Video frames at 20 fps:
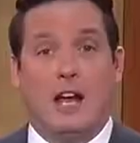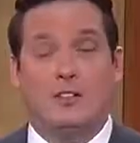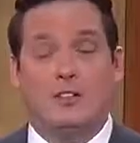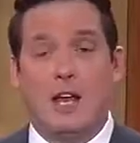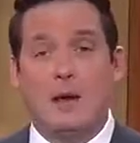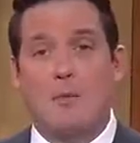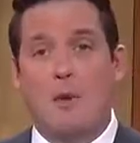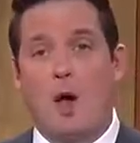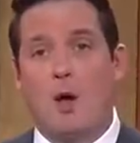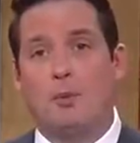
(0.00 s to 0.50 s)
A
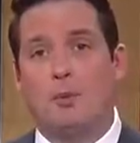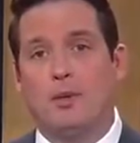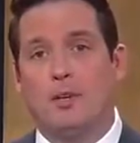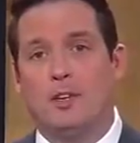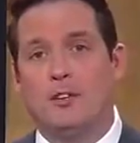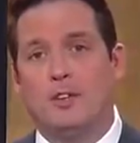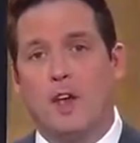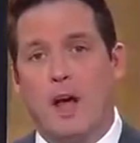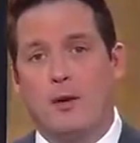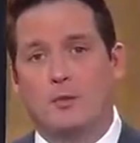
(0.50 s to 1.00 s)
St. Paul
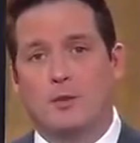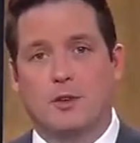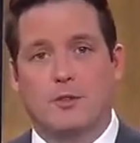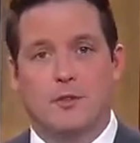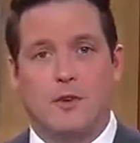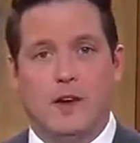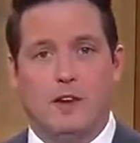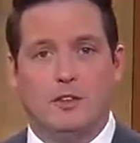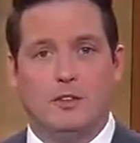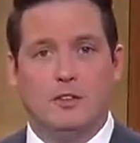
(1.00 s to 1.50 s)
police
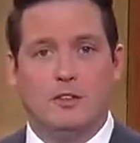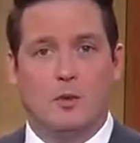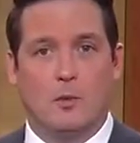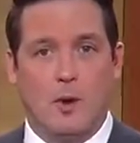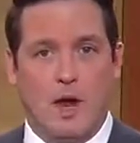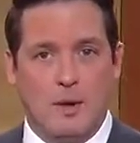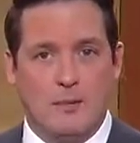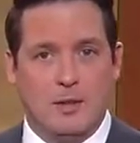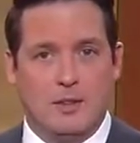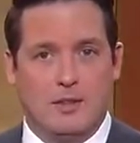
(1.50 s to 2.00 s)
officer faces
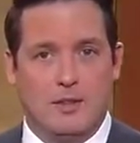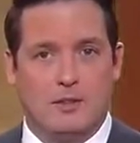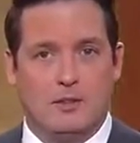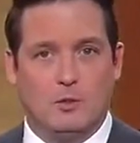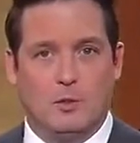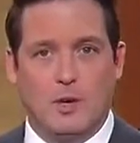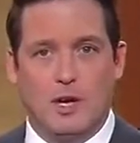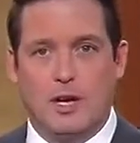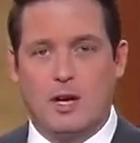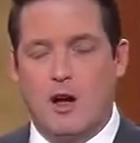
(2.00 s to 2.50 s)
arraignment
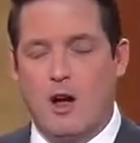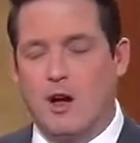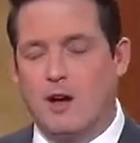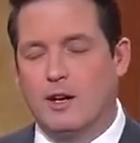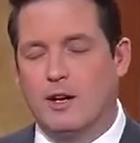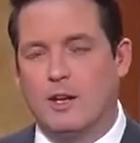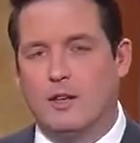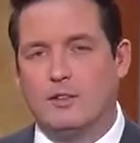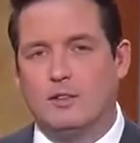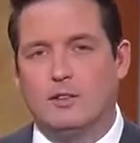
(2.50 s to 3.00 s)
this week
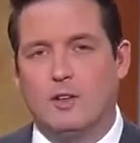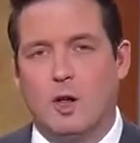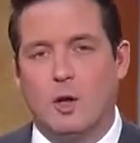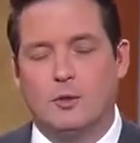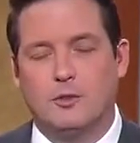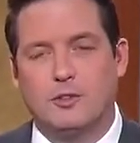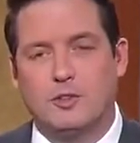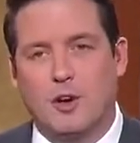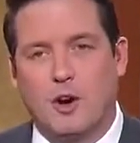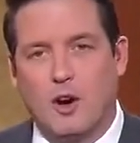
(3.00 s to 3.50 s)
on an
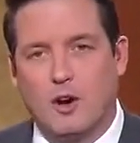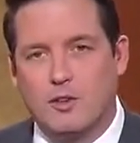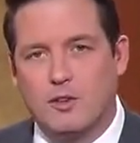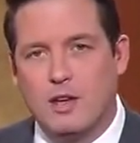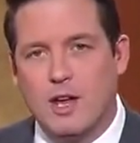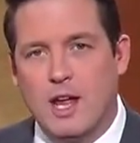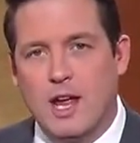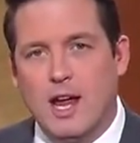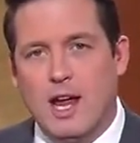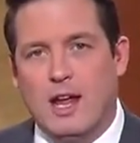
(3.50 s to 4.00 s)
assault
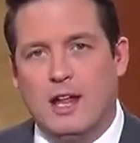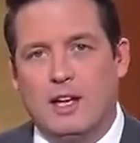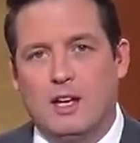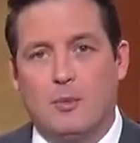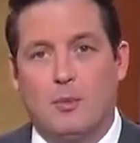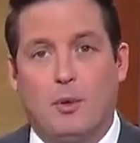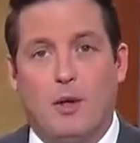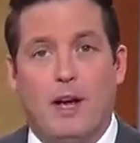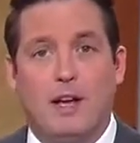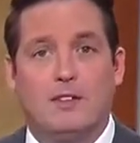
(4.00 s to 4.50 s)
charge. The
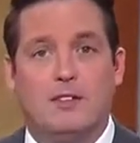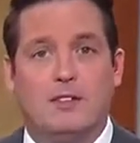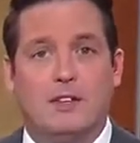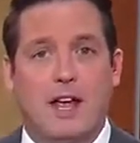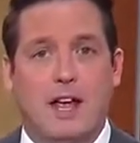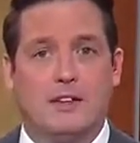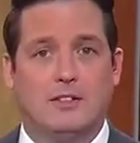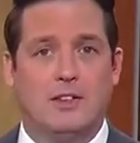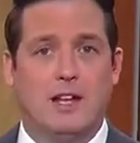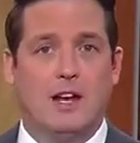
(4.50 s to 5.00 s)
complaint
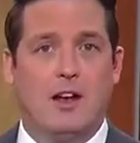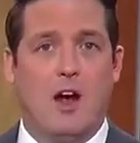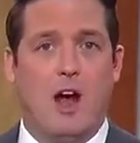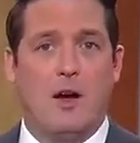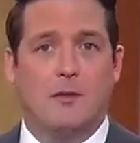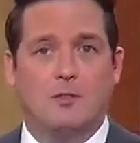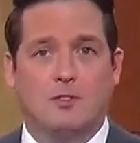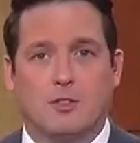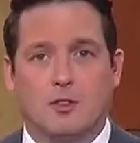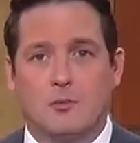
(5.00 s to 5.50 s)
says that
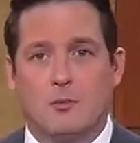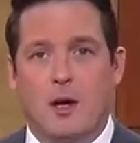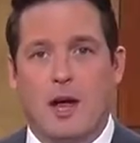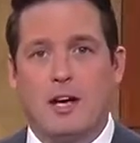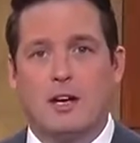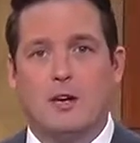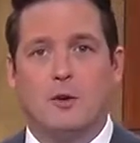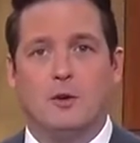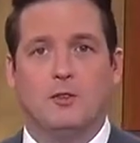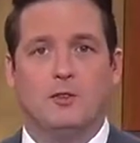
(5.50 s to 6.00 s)
Officer
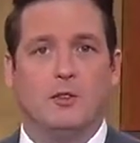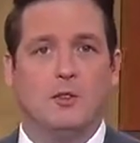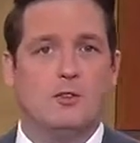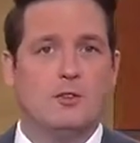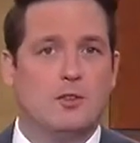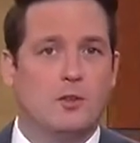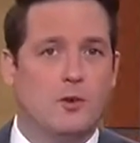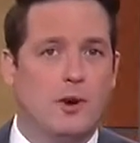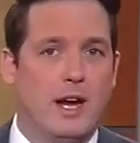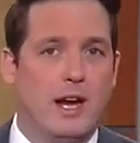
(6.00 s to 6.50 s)
Michael
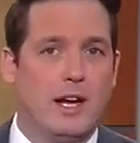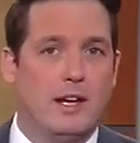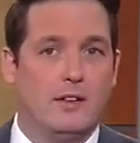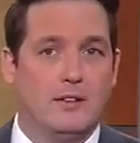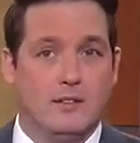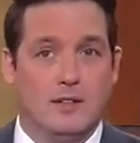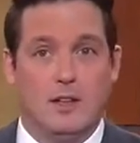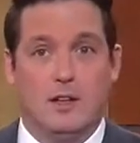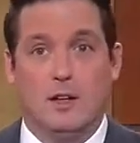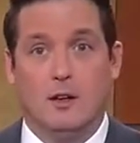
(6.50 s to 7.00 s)
Suchere
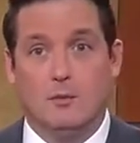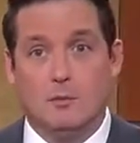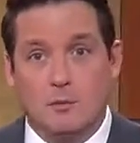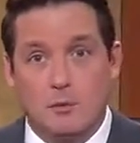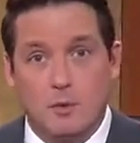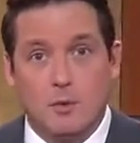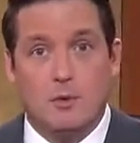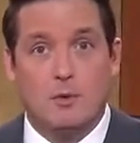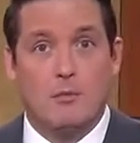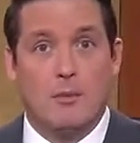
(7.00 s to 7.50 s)

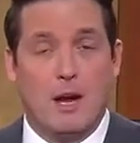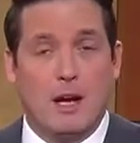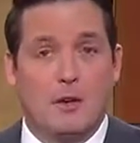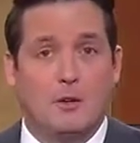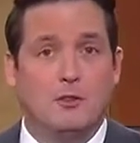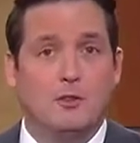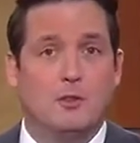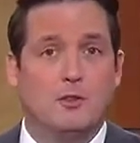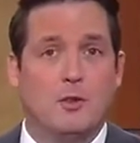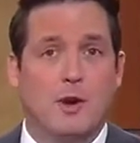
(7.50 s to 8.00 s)

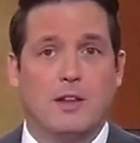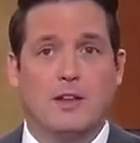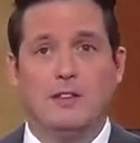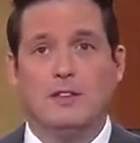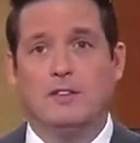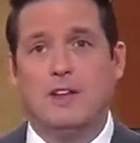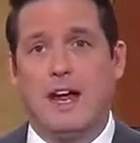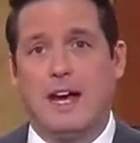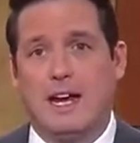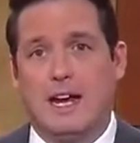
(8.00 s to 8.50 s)

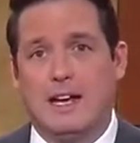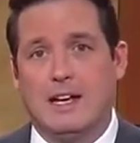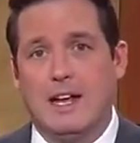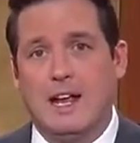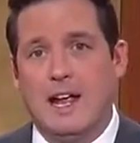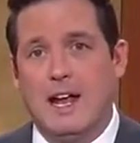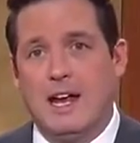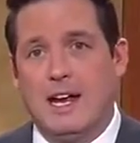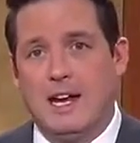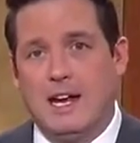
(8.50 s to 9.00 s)
II
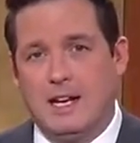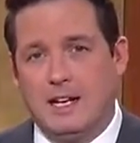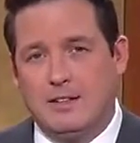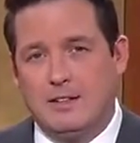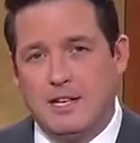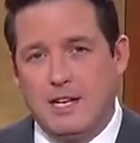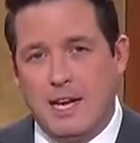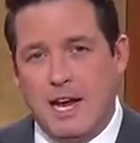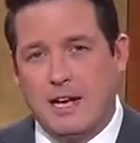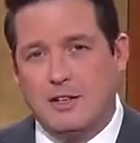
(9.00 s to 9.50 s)
hit a
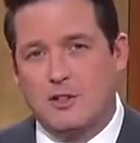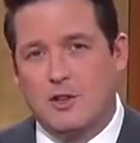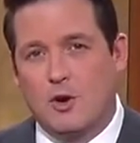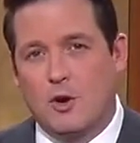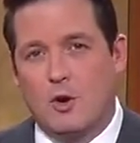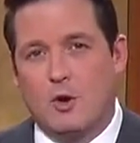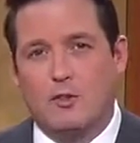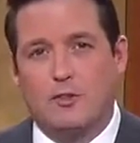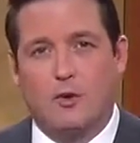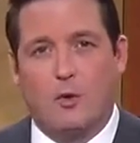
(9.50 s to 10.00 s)
teenage
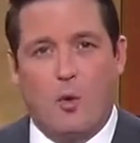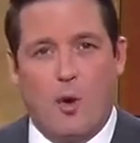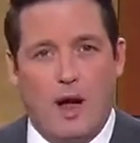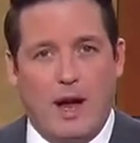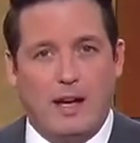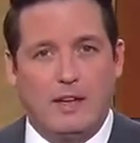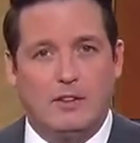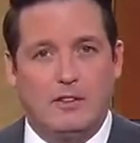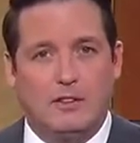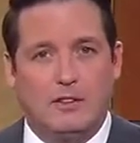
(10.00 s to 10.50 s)
girl
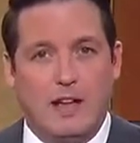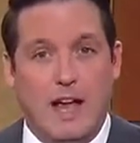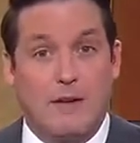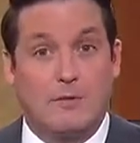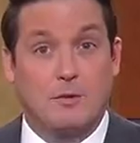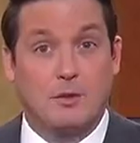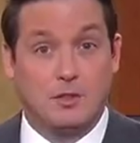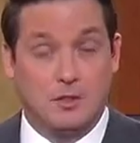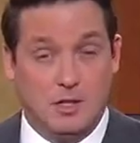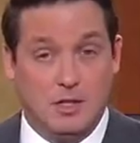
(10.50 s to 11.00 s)
twice
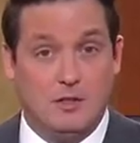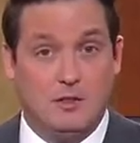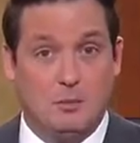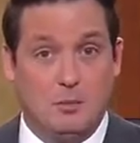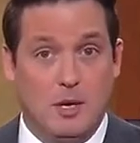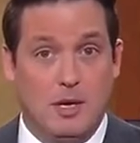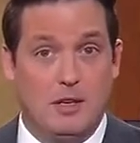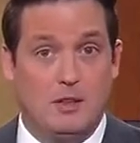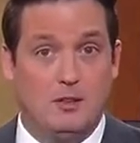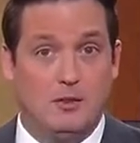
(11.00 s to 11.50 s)
after she
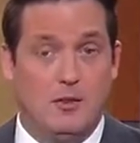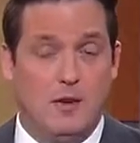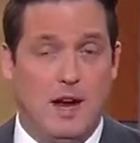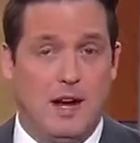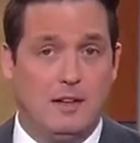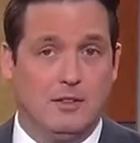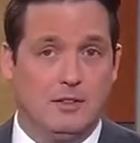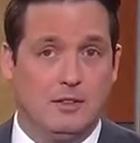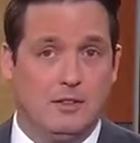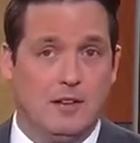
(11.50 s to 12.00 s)
spit in his
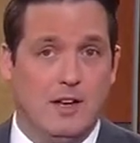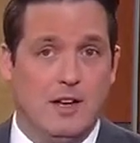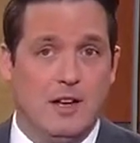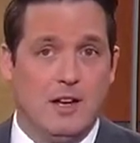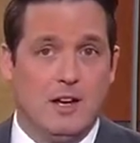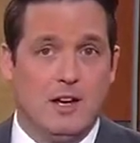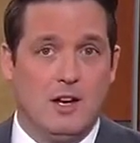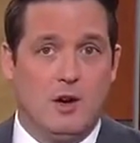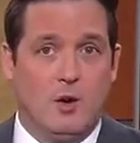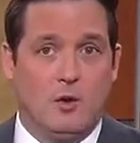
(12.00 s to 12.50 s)
face.
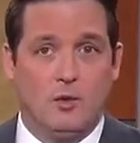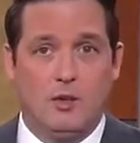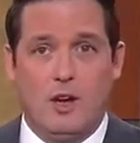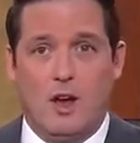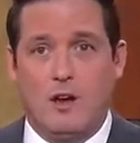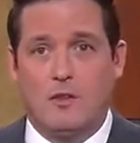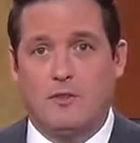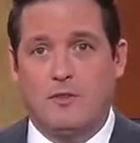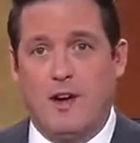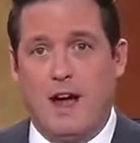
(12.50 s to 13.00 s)

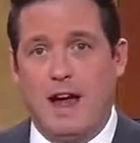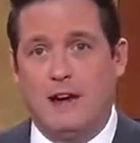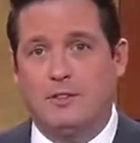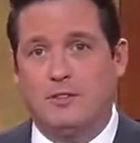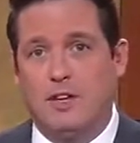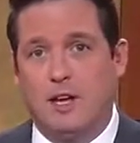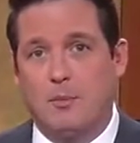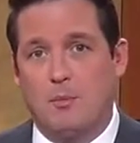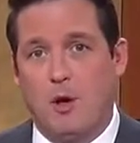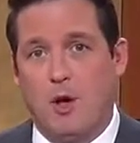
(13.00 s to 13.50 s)
Only on
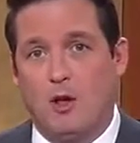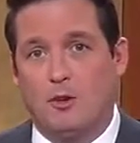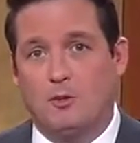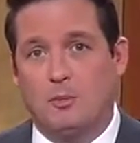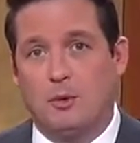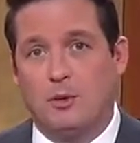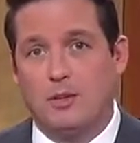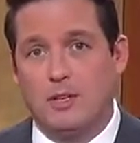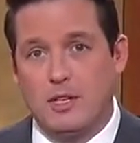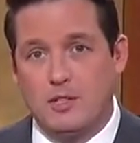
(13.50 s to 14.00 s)
5 St. Paul's
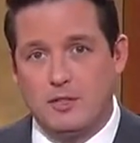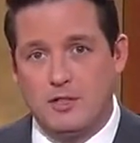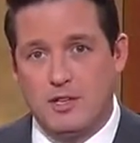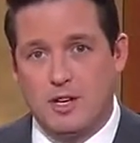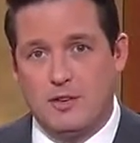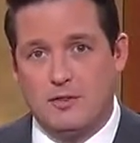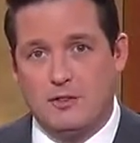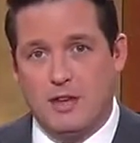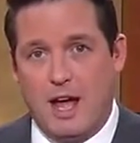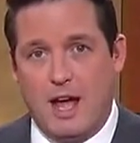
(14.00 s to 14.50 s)
police
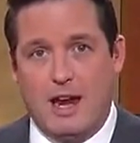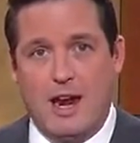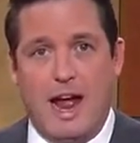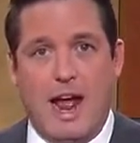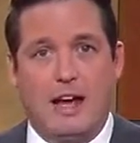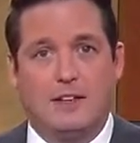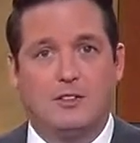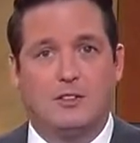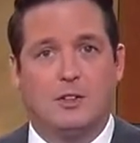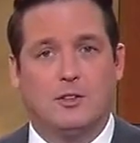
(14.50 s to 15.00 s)
chief Todd
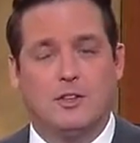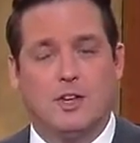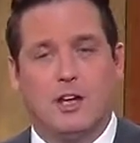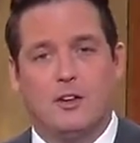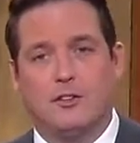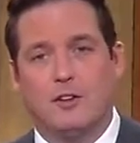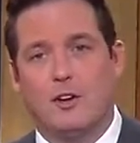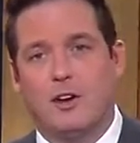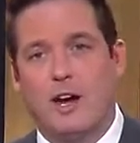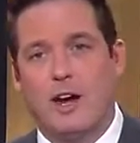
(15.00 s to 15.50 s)
Axtell
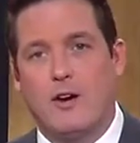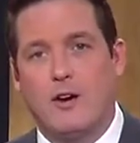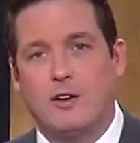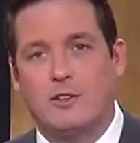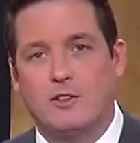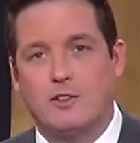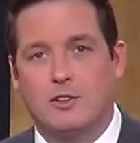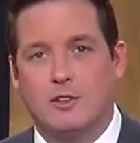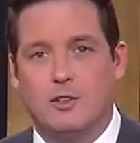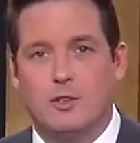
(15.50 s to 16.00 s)
tells our
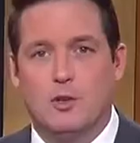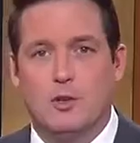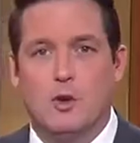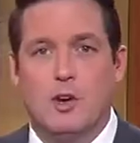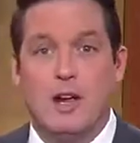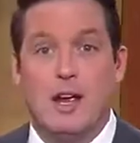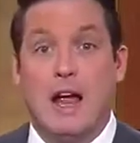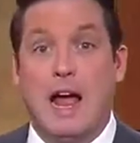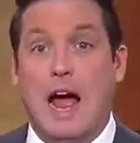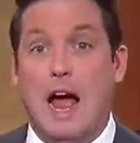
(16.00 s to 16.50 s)
Eric
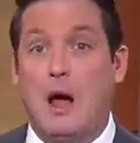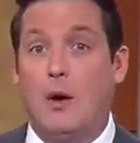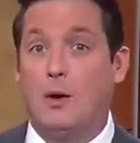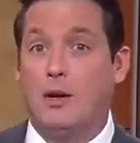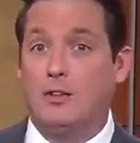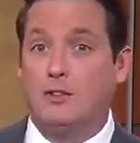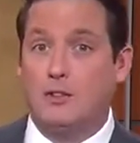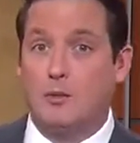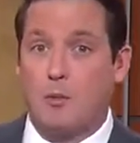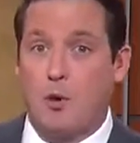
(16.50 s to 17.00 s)
Chalou how
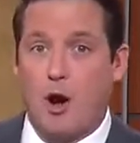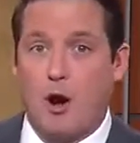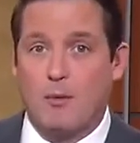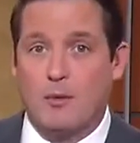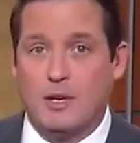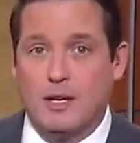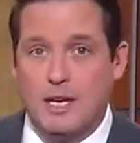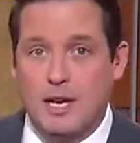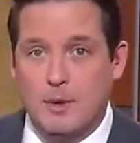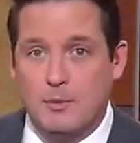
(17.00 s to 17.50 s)
his
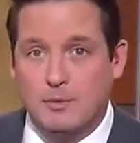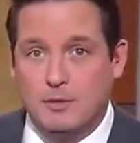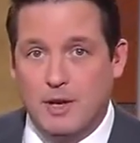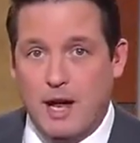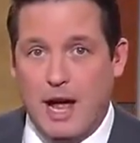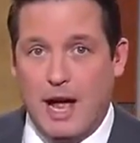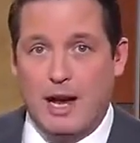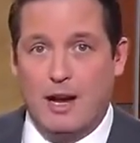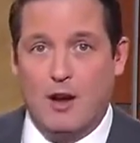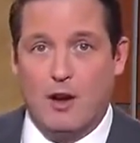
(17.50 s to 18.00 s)
department keeps
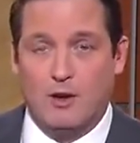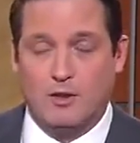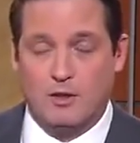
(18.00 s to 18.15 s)
an eye